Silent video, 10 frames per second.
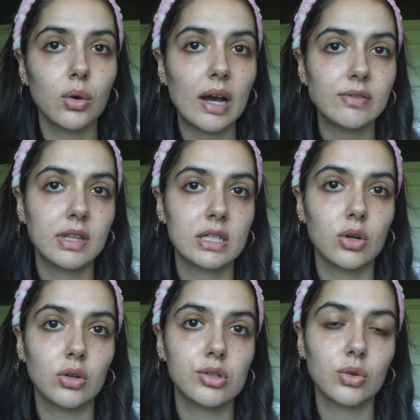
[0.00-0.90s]
after that's
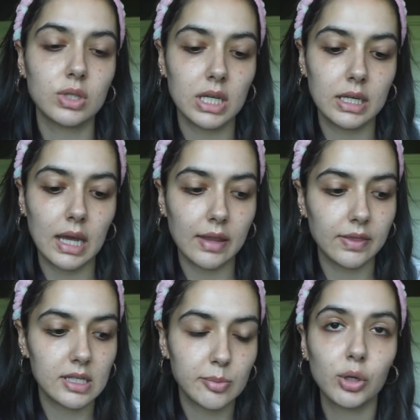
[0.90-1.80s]
all soaked in, at
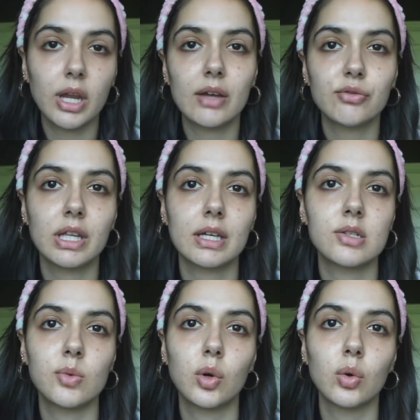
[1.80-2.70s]
this point everything else
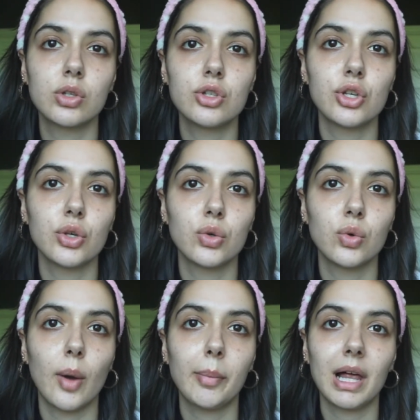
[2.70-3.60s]
we're going to
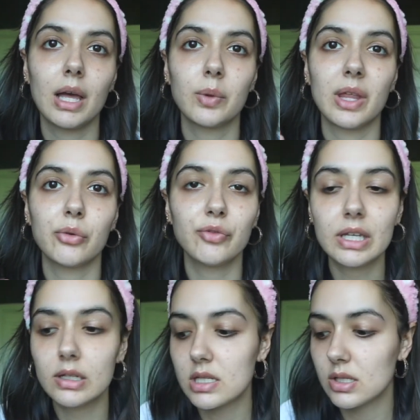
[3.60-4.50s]
apply with our
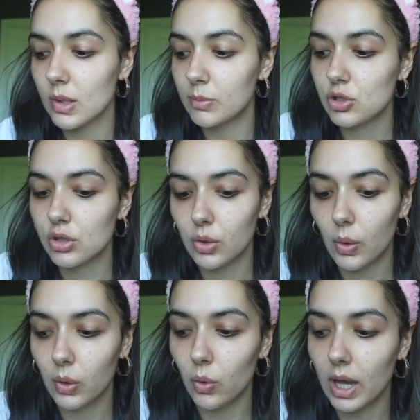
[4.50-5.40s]
fingers, so I'm just going to
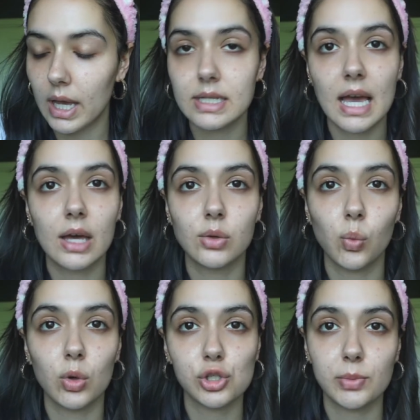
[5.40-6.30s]
go ahead and
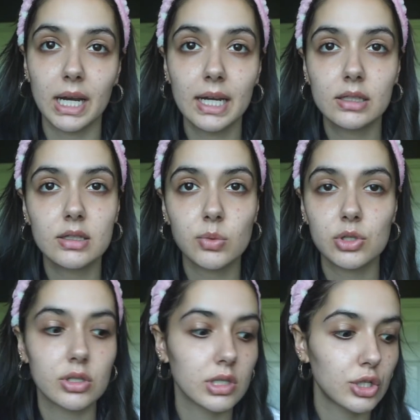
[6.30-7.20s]
wash my hands, which
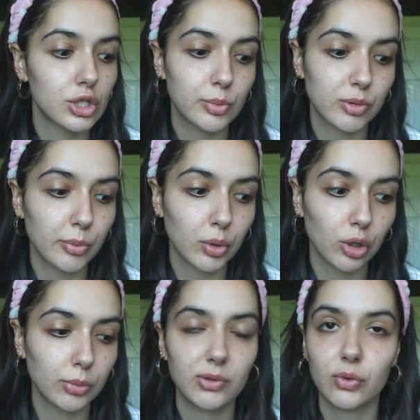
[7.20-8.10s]
is super important
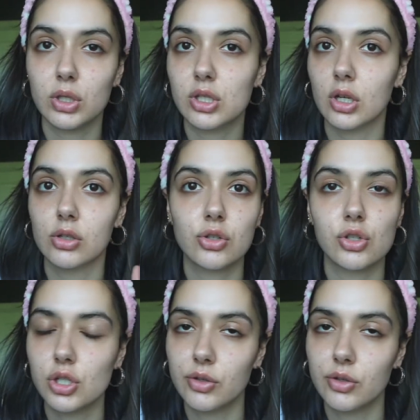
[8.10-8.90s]
before you start touching your